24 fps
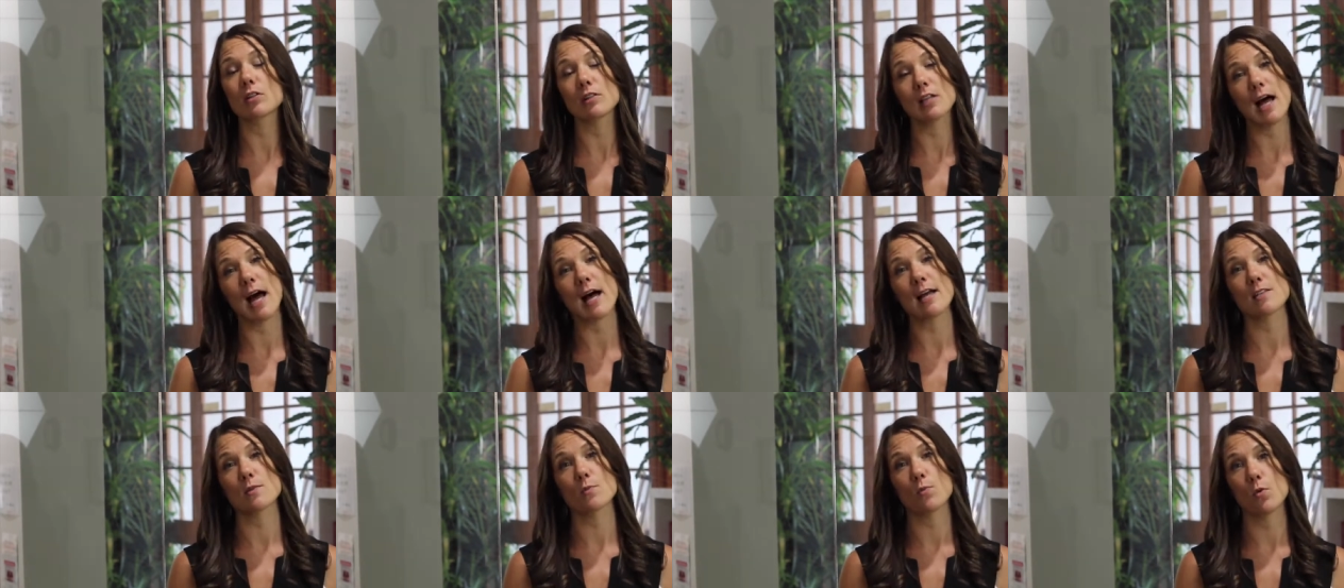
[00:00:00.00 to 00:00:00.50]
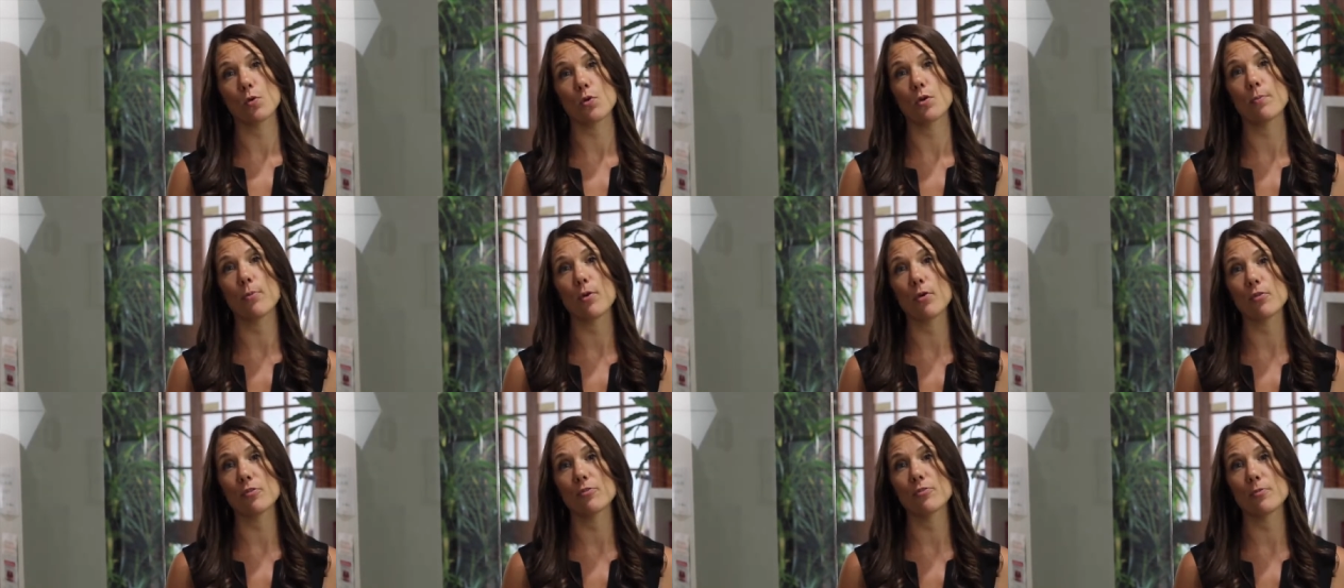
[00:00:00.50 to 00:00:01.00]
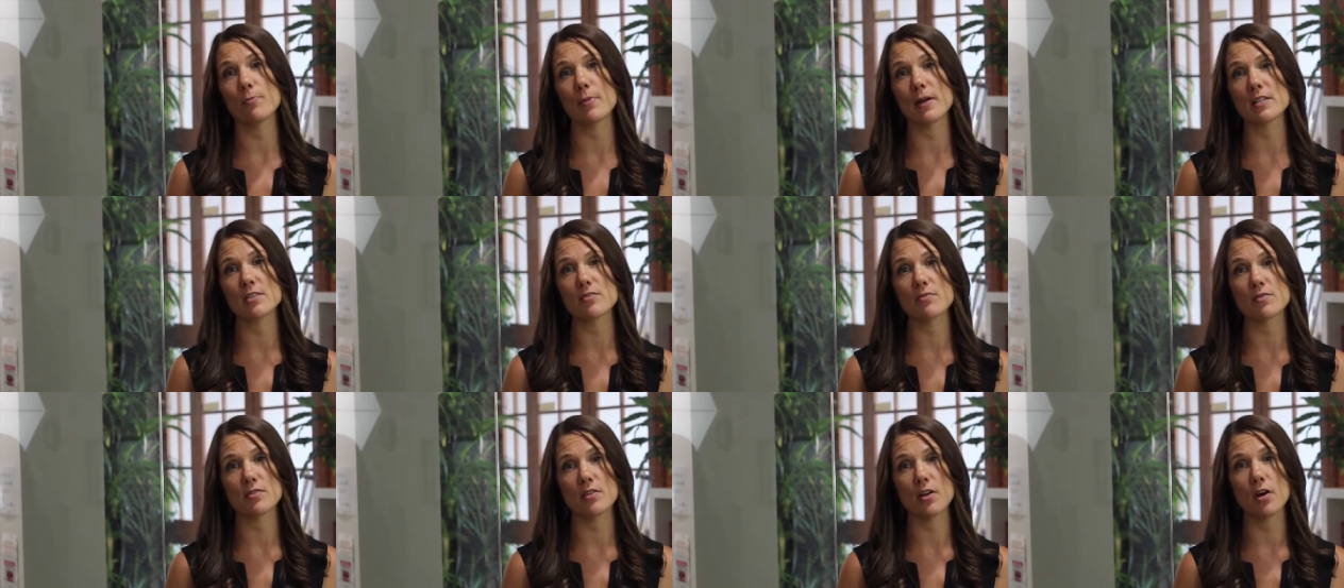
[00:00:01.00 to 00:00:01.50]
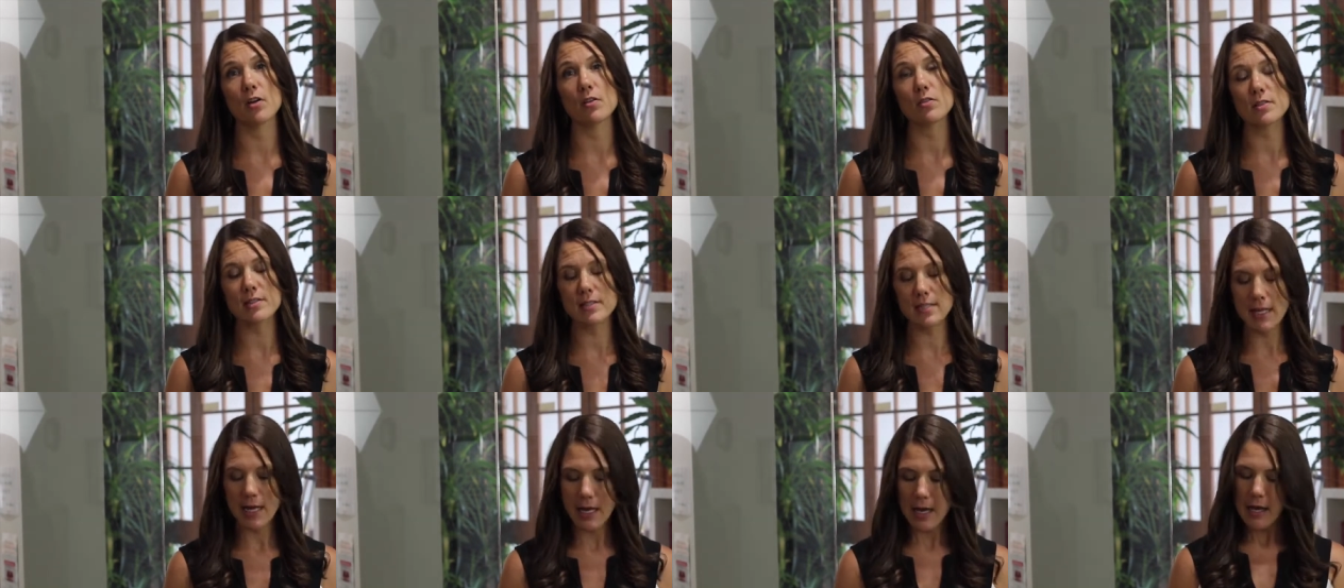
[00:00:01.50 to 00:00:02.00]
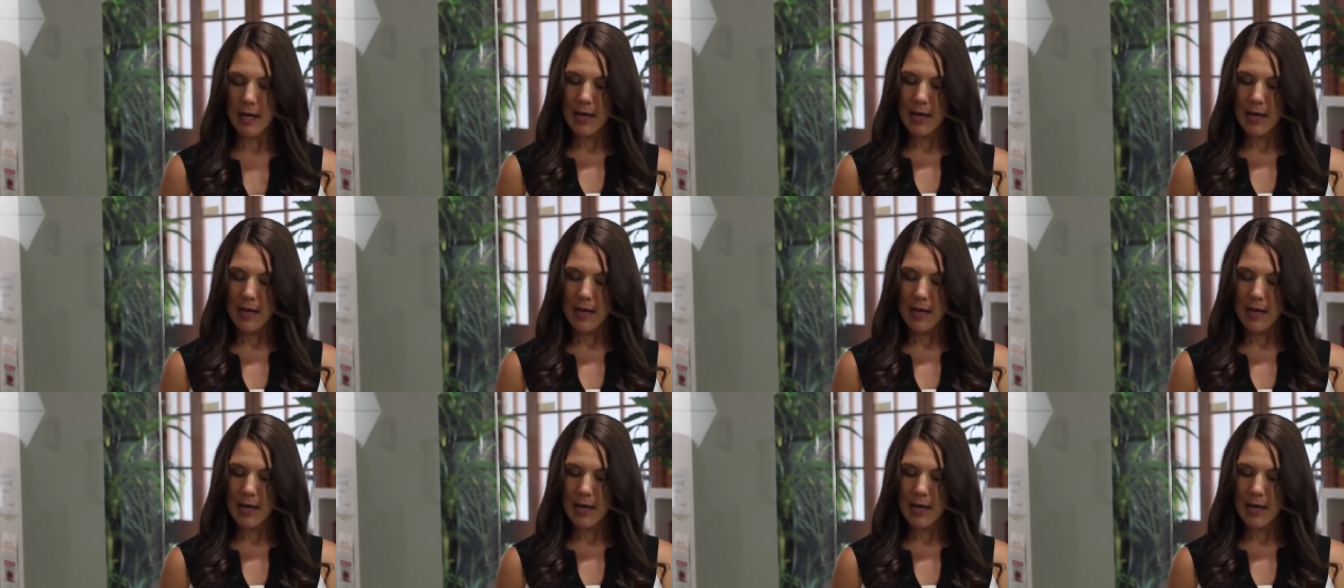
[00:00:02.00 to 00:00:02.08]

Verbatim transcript: glass water bottle for best results.